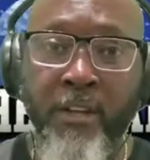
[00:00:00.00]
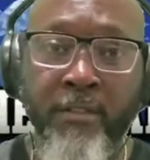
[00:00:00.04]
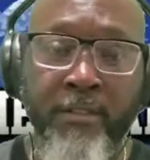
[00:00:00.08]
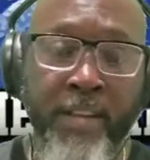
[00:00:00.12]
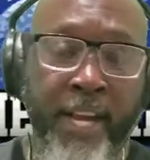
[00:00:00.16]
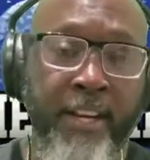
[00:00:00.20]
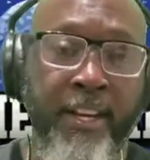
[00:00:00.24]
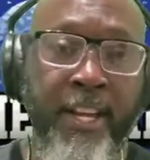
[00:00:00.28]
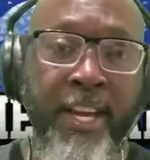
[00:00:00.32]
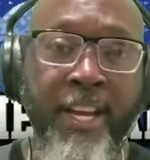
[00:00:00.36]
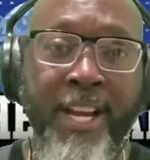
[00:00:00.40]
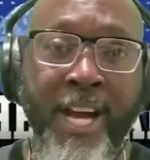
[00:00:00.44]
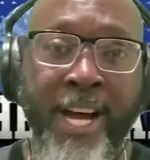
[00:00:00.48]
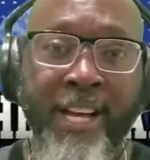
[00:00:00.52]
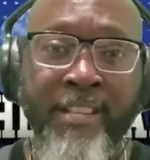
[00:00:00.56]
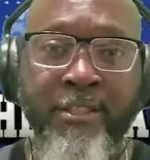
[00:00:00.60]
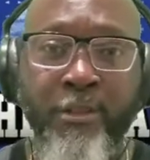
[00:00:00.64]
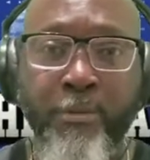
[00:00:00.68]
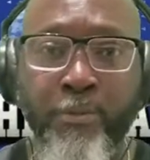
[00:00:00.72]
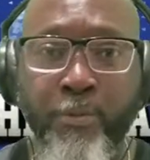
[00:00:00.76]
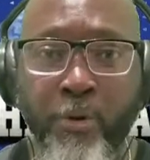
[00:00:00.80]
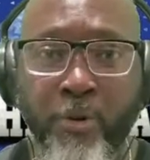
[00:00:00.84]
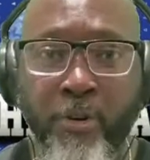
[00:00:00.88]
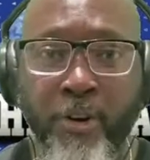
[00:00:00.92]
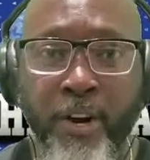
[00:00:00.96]
They need our
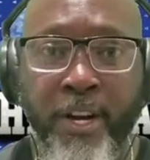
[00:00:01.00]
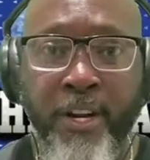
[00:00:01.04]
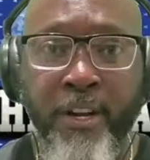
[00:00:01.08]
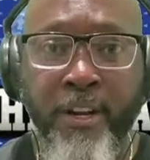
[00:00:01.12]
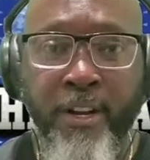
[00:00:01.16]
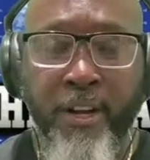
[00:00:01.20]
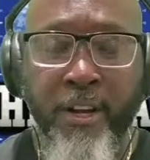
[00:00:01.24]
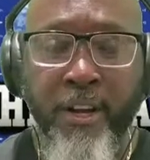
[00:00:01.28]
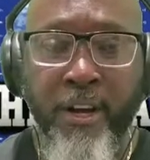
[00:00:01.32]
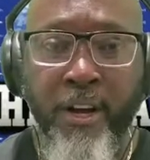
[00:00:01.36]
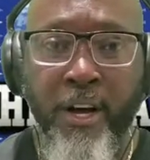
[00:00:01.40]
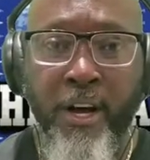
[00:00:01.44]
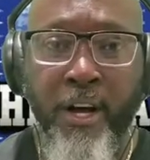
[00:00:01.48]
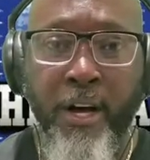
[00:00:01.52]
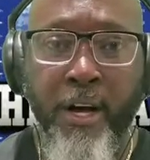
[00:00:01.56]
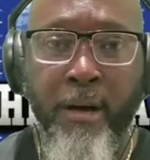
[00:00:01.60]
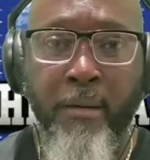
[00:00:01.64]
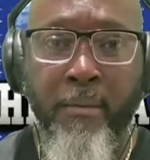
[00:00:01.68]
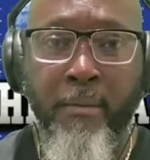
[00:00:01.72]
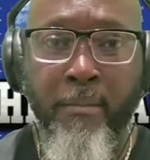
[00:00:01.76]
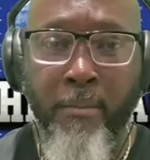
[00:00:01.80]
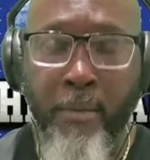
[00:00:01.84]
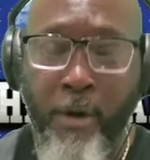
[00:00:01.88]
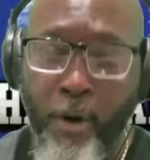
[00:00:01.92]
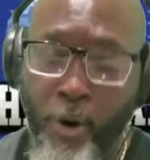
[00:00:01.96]
support.
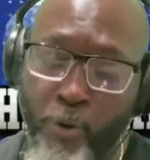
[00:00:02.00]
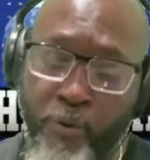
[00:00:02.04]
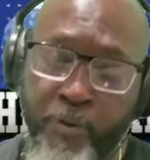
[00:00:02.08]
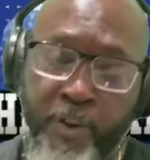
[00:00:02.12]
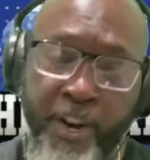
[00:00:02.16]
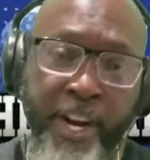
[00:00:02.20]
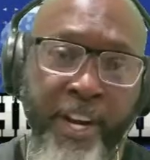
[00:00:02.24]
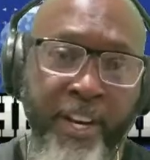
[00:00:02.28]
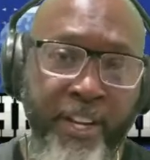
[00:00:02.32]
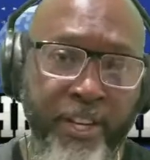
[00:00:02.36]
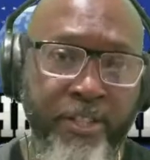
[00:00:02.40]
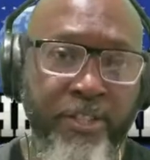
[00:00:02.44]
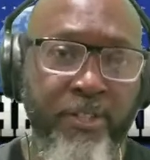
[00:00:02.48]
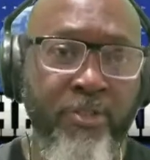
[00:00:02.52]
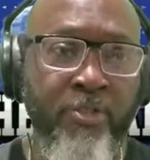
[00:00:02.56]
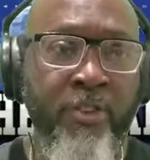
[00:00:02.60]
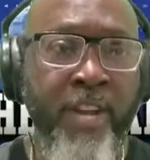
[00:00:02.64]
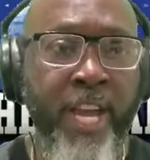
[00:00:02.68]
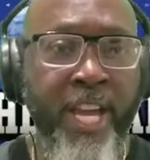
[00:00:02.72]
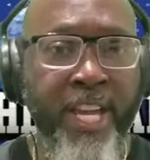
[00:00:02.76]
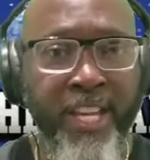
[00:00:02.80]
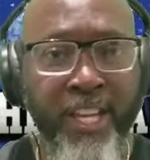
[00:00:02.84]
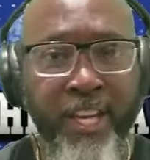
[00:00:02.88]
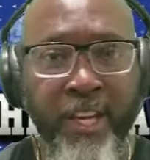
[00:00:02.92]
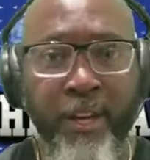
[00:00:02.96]
Um, hopefully this year
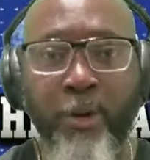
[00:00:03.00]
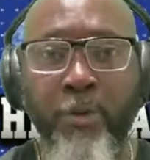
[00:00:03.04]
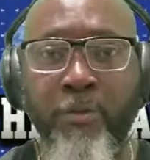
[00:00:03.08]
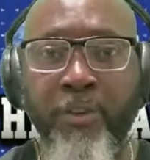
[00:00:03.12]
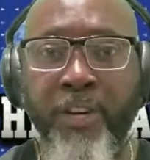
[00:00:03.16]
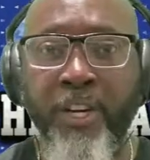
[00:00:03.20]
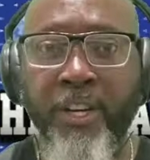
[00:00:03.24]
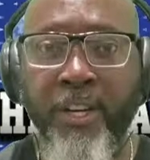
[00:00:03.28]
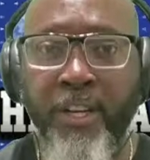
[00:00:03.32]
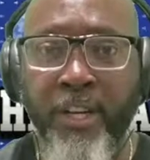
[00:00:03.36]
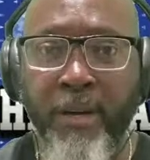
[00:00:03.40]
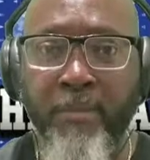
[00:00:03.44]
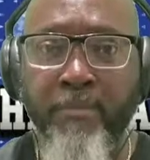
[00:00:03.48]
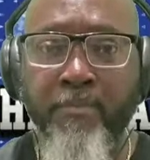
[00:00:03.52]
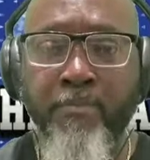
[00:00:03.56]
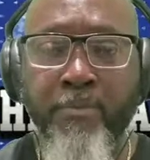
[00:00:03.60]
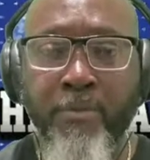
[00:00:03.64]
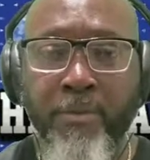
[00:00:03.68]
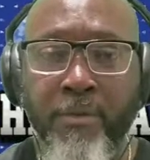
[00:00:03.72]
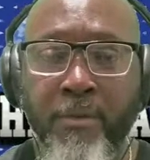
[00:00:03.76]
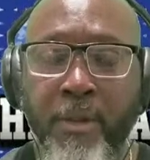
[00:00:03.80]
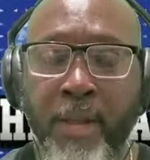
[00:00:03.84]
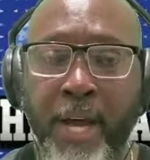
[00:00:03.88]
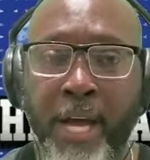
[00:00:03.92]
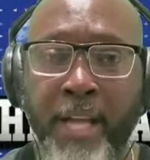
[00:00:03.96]
they can get over the hump.
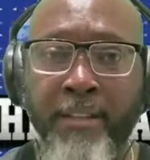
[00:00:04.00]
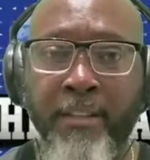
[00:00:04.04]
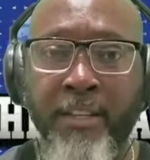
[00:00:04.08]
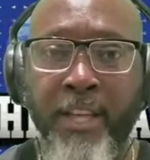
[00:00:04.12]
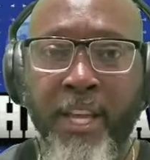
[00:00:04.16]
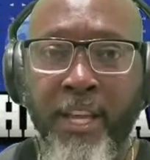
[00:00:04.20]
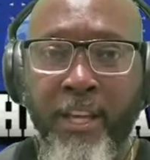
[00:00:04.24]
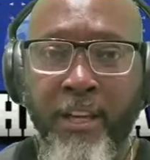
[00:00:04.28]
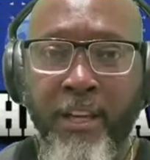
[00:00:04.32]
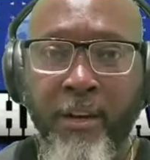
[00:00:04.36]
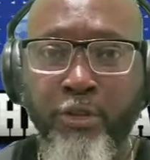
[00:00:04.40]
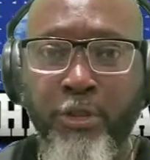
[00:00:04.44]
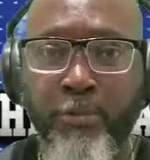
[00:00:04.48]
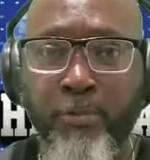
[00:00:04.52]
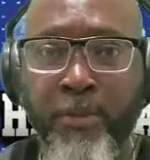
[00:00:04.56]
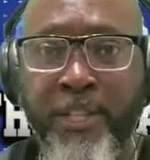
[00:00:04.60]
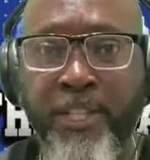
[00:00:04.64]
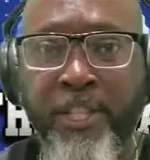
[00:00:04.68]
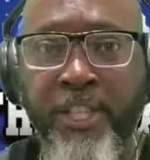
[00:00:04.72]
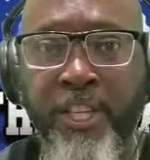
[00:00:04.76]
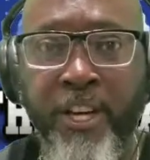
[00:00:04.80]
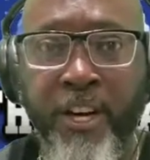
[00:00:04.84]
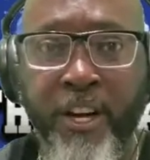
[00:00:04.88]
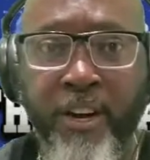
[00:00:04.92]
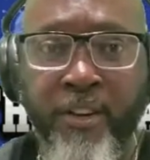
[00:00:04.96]
I think Coach
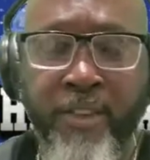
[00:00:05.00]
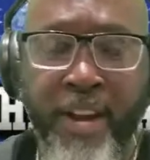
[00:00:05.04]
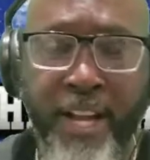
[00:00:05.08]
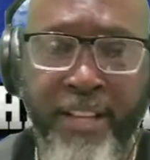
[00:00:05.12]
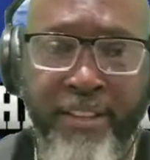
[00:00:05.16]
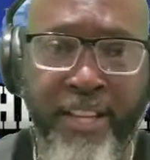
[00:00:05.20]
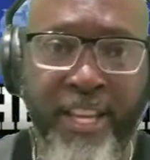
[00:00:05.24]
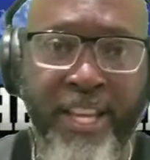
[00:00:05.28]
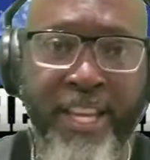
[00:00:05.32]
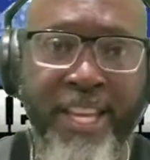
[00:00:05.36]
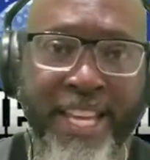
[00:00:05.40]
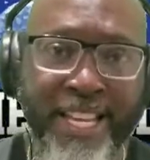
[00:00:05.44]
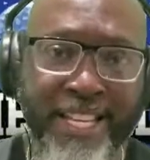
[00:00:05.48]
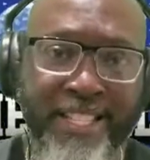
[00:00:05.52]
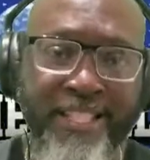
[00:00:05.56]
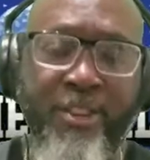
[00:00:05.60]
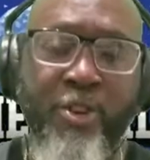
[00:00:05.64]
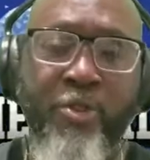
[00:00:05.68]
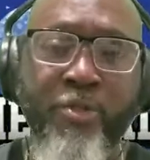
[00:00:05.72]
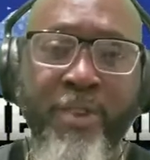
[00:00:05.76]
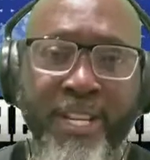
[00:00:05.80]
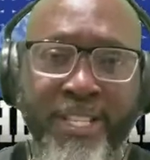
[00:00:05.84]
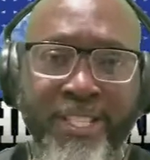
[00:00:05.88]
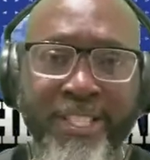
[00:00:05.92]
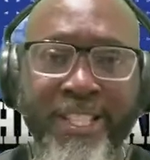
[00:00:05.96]
Mingione. I think he's
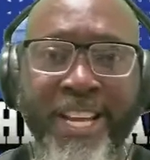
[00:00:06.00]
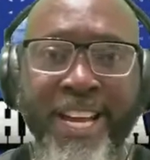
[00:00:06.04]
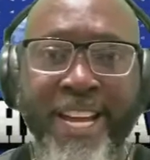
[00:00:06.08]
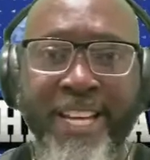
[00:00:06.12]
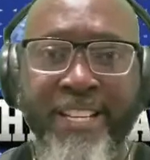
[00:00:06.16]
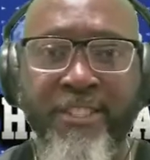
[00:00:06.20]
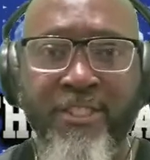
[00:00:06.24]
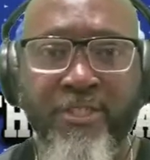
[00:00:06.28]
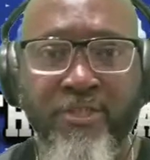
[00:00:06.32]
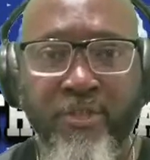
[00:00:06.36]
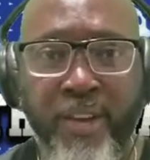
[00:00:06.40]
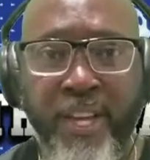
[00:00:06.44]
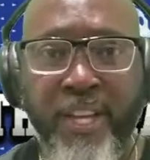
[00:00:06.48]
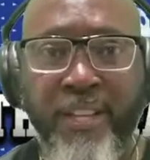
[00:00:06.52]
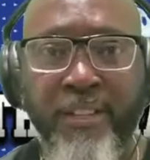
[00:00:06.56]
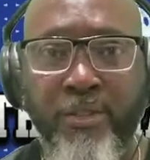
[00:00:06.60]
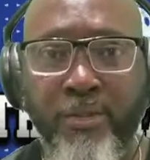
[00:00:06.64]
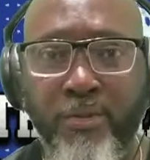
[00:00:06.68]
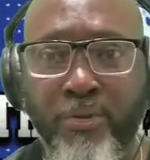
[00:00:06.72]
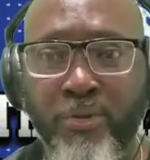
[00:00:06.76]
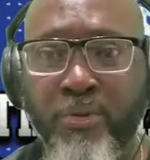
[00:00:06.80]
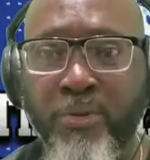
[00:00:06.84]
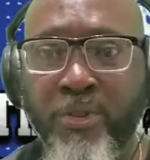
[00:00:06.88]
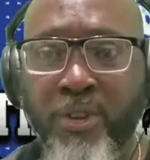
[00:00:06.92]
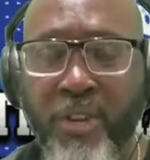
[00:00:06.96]
on his last string
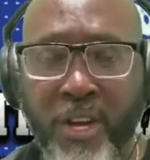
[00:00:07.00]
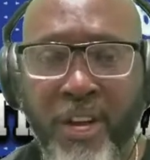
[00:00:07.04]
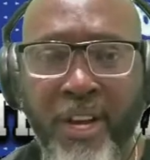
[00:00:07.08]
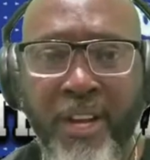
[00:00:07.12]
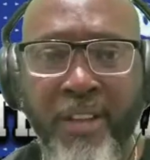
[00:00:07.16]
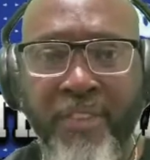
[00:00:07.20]
too.